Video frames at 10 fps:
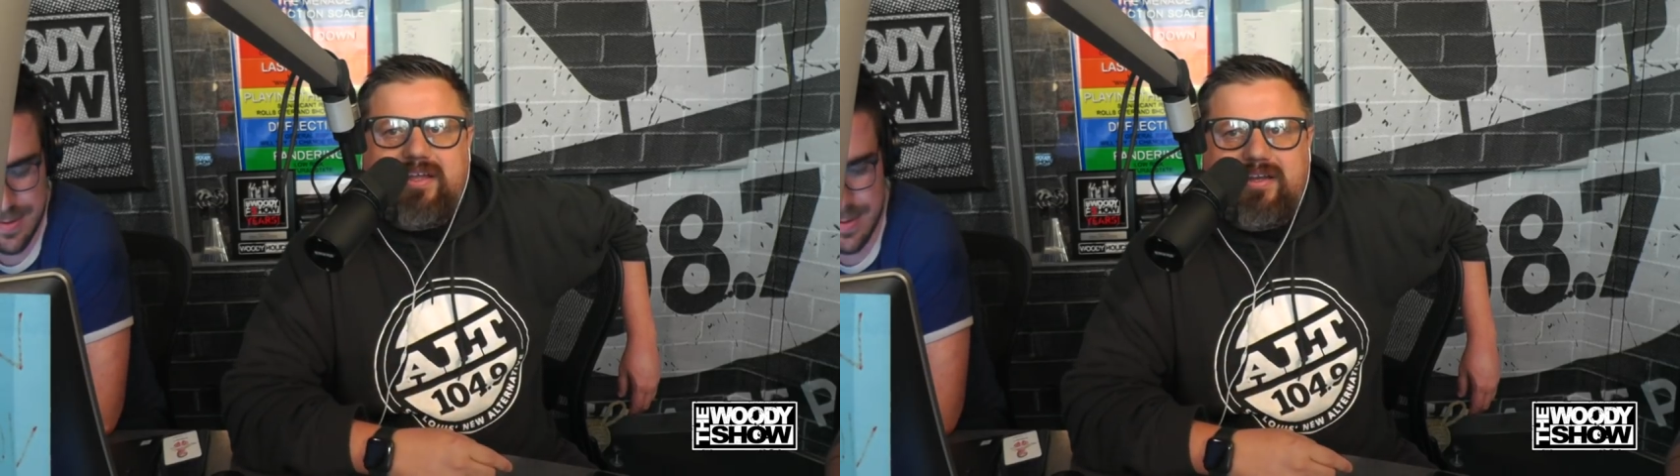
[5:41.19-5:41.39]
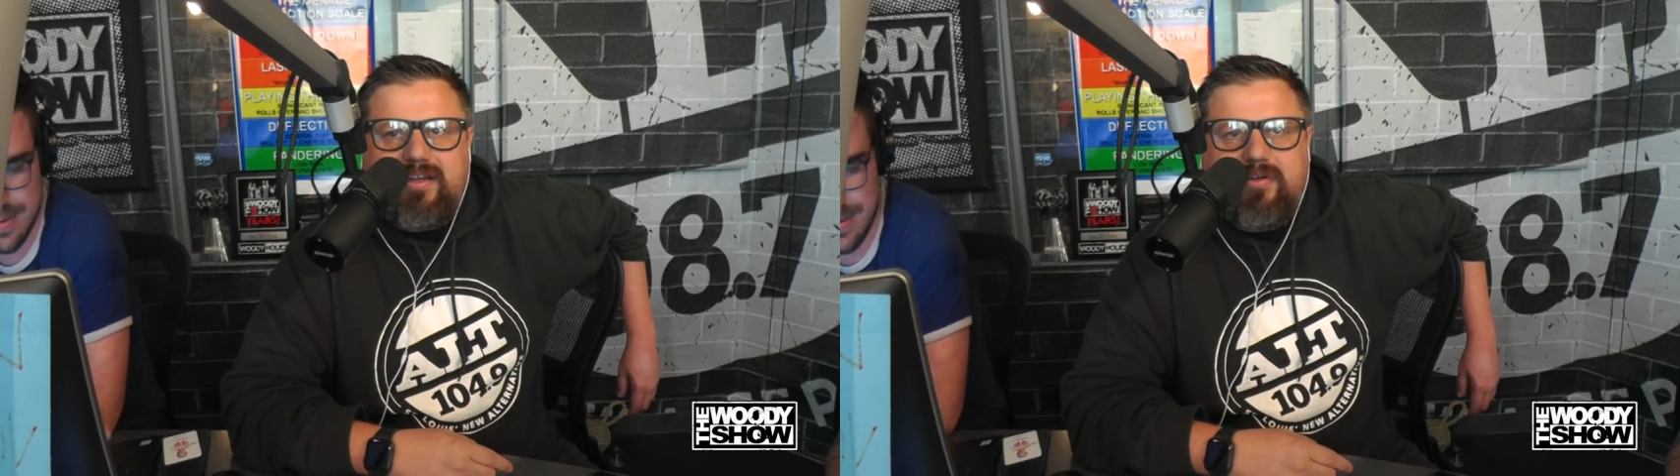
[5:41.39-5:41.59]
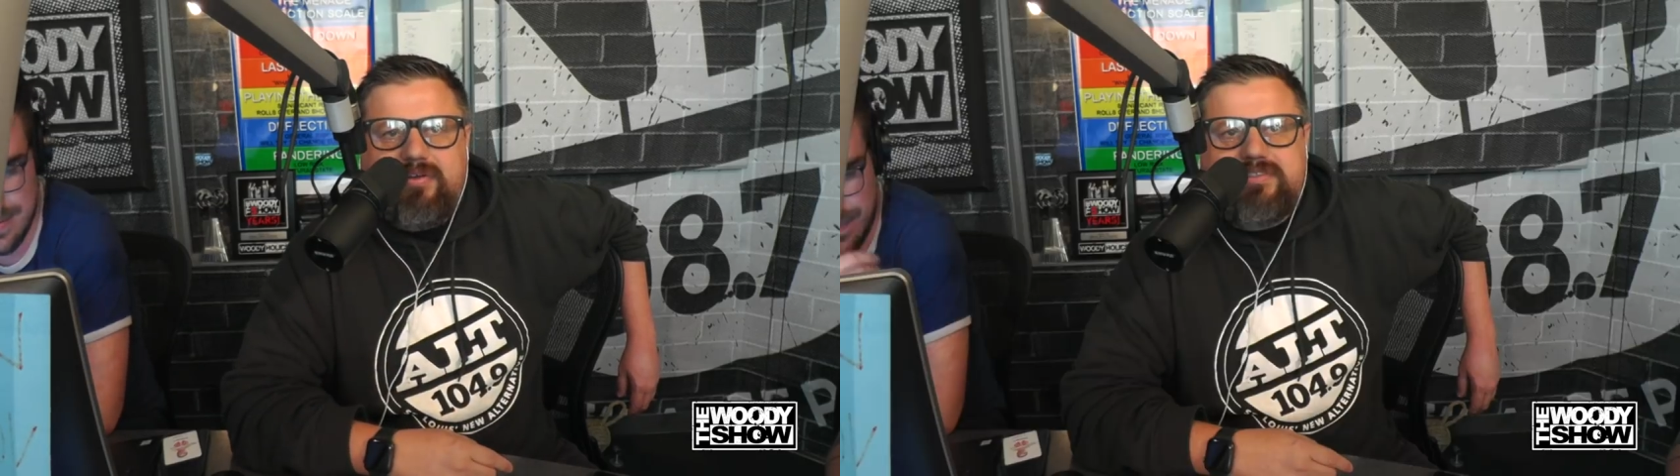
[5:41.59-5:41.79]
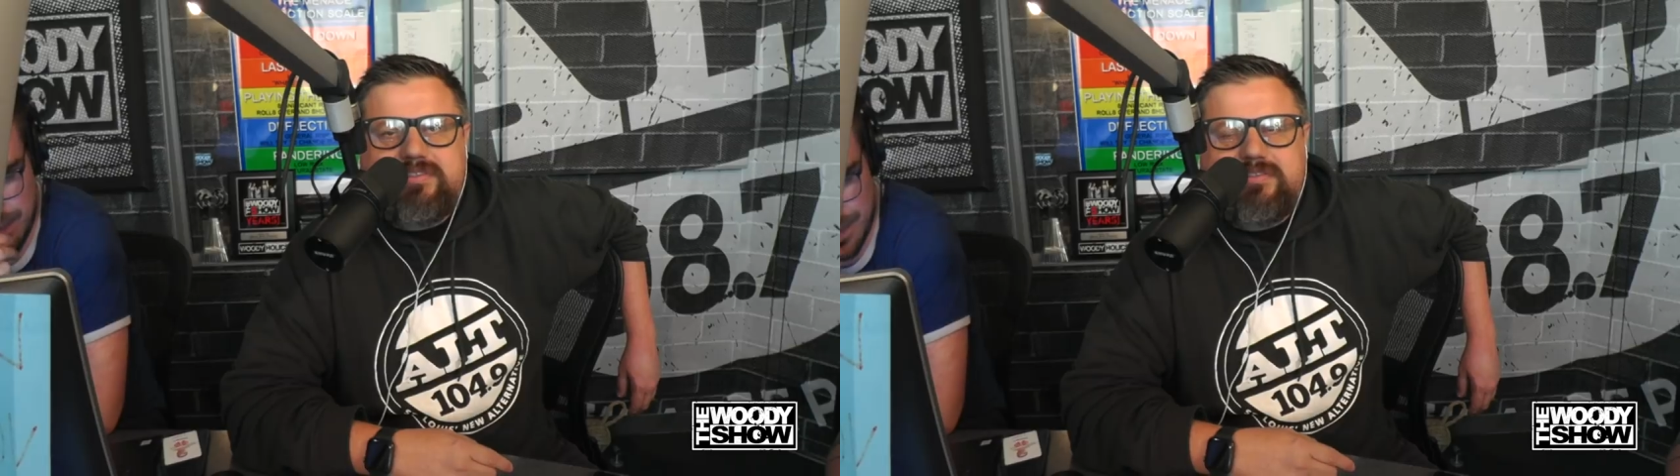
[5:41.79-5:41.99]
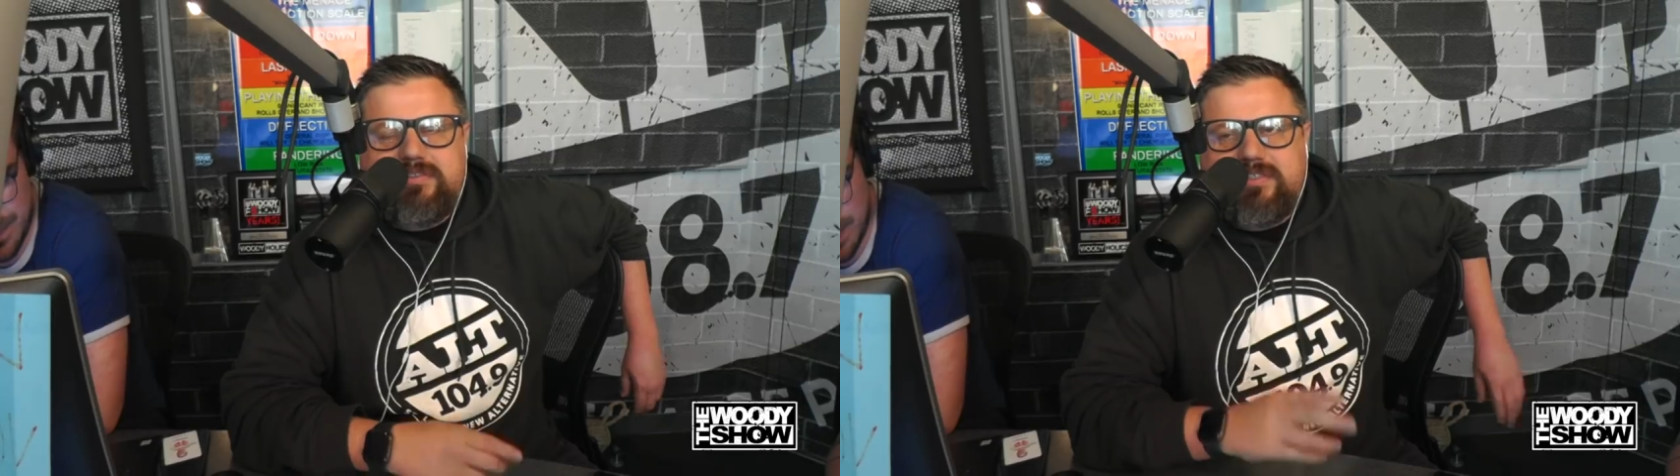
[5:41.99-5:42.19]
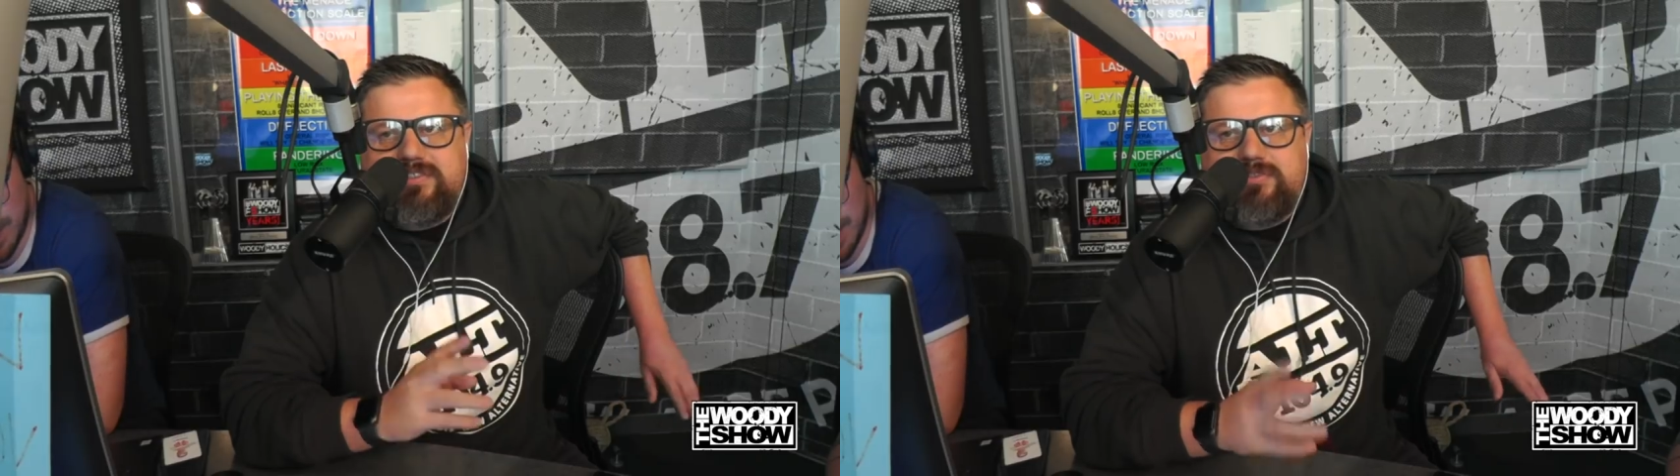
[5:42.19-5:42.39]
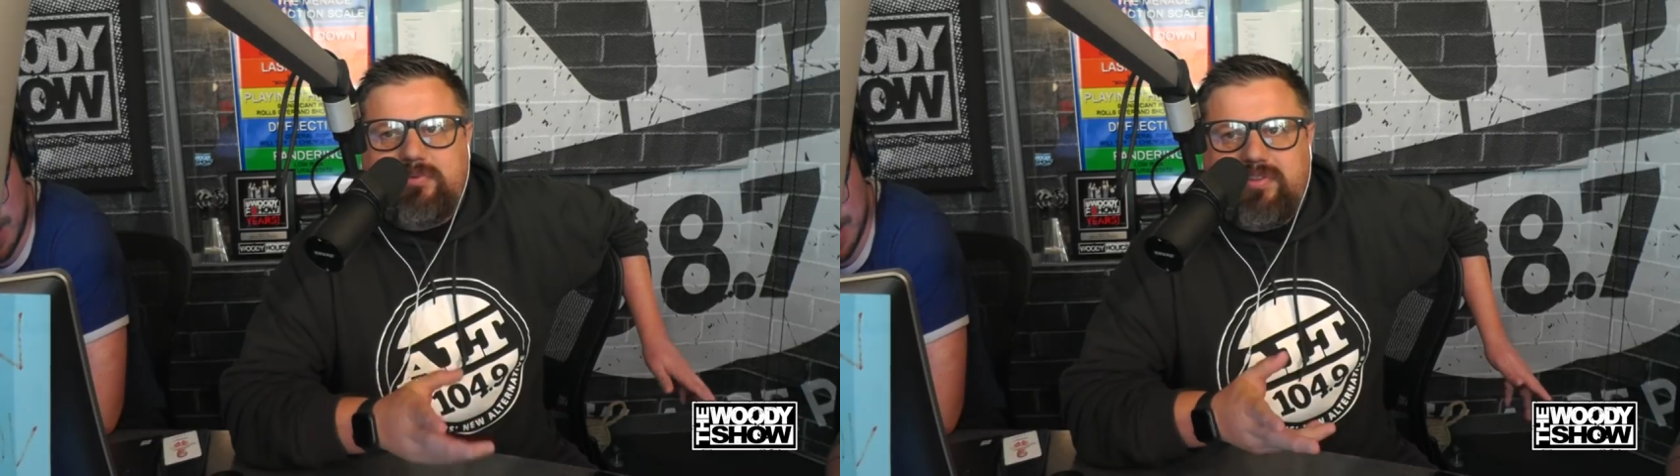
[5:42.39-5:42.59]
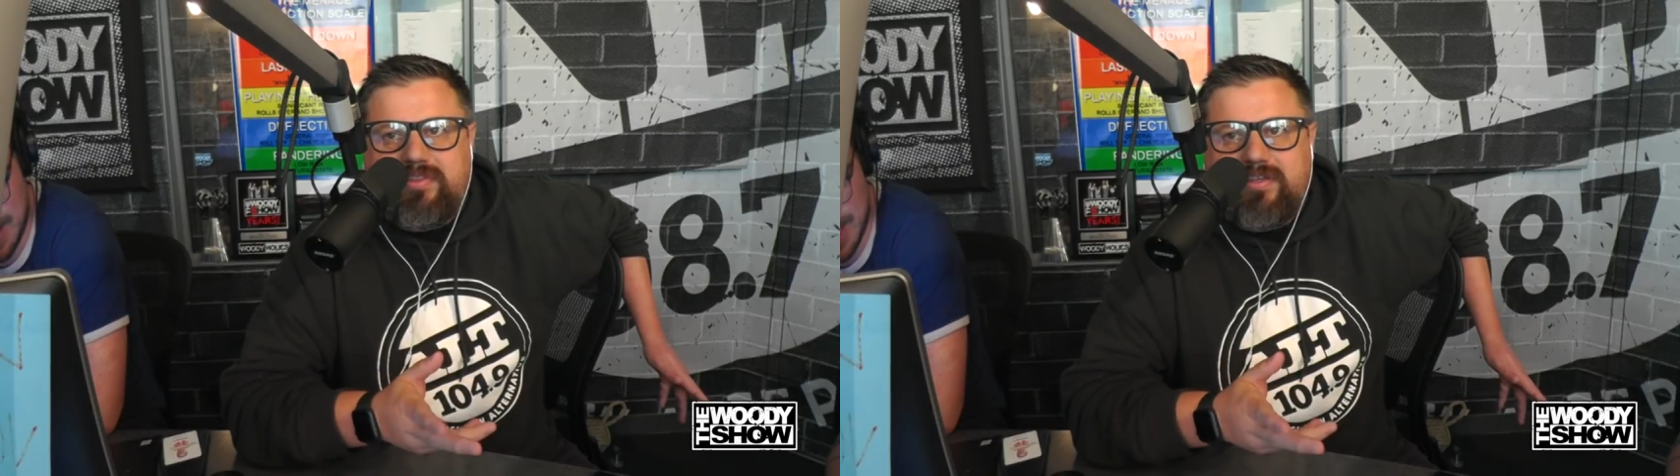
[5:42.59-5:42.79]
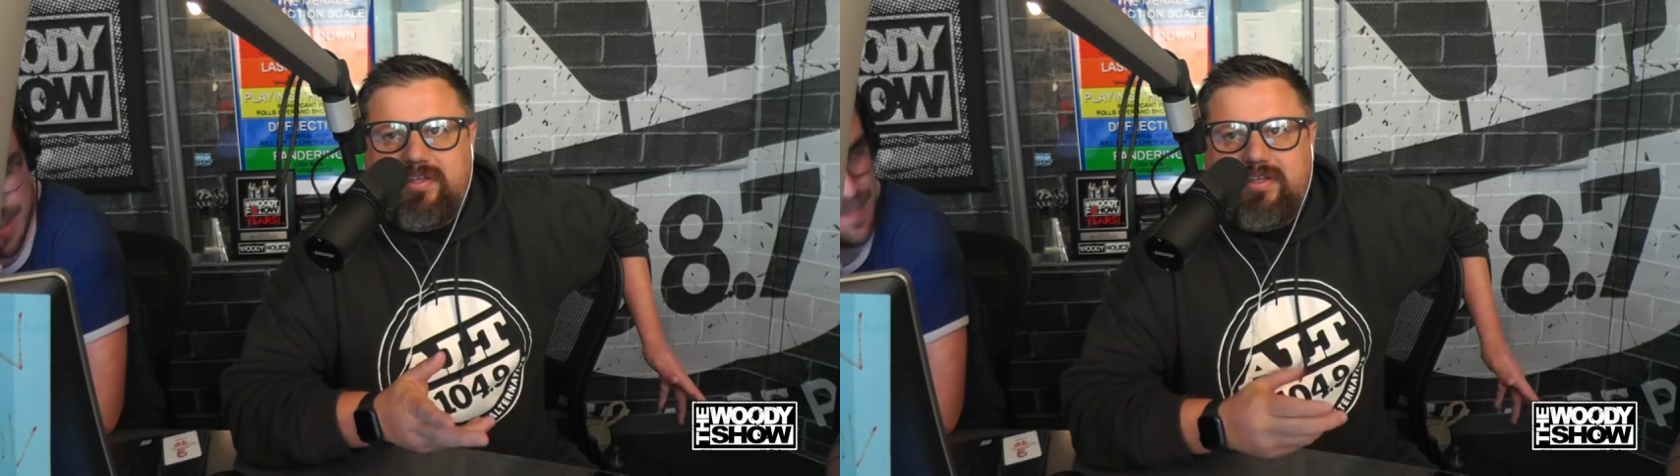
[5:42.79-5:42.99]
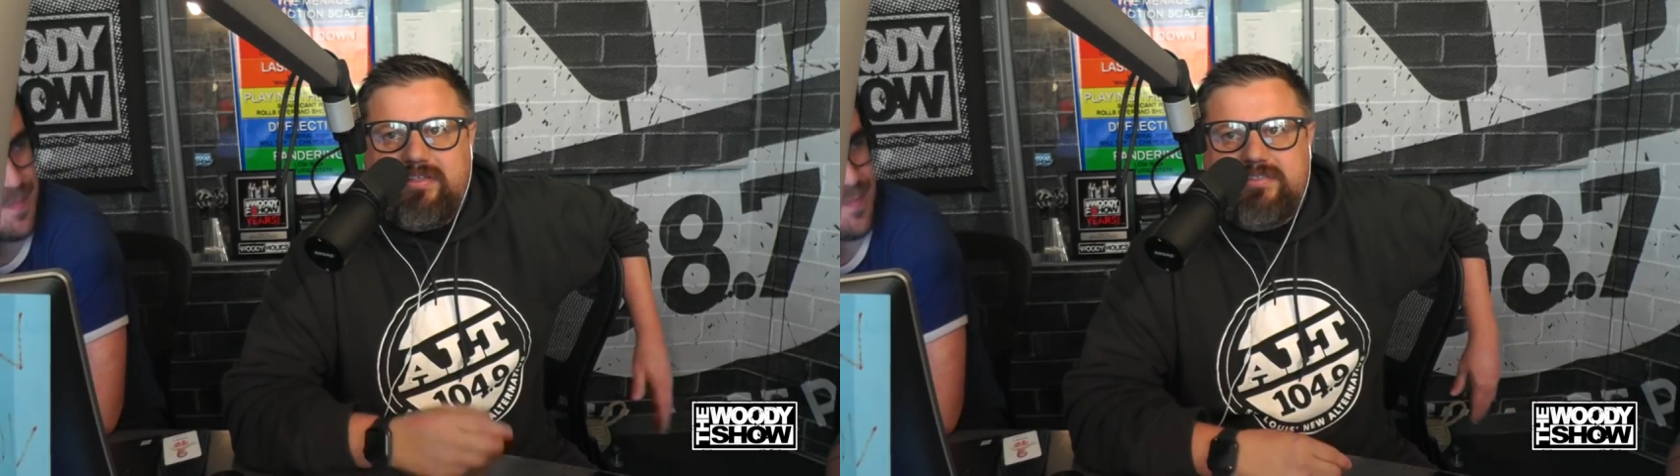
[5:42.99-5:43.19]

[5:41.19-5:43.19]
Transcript: and he always does this one thing.